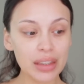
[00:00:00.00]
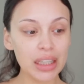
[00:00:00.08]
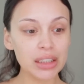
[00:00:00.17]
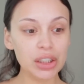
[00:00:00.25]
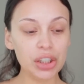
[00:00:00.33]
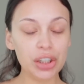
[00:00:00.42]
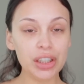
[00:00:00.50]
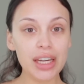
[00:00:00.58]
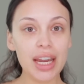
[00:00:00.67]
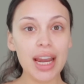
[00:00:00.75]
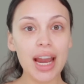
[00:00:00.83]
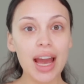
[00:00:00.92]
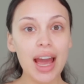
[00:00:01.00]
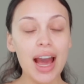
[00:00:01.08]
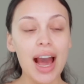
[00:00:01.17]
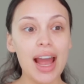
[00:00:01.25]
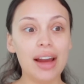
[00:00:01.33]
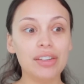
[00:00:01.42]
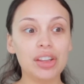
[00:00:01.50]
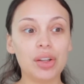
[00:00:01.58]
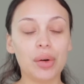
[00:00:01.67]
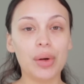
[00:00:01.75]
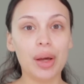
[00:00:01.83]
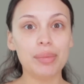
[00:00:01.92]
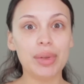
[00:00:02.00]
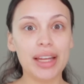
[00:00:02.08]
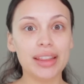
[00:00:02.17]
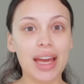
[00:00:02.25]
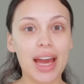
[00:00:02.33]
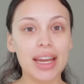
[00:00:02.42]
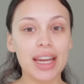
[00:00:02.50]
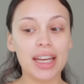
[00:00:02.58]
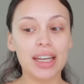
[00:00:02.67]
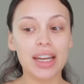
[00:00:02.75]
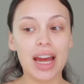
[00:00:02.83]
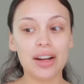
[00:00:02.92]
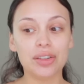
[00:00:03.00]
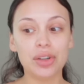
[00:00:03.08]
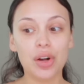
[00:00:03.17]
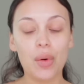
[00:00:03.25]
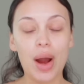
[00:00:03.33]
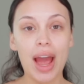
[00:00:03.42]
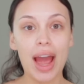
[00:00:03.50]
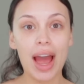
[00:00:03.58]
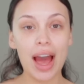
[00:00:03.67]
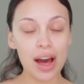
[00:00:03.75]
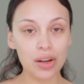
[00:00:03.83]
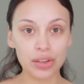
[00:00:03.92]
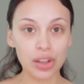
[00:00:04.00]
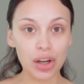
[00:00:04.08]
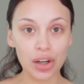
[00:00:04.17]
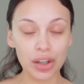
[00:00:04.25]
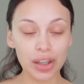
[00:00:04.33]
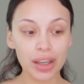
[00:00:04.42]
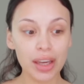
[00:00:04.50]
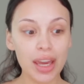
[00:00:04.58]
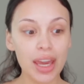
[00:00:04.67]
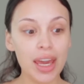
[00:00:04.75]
Literally, I haven't thrown up like that in I don't know how long.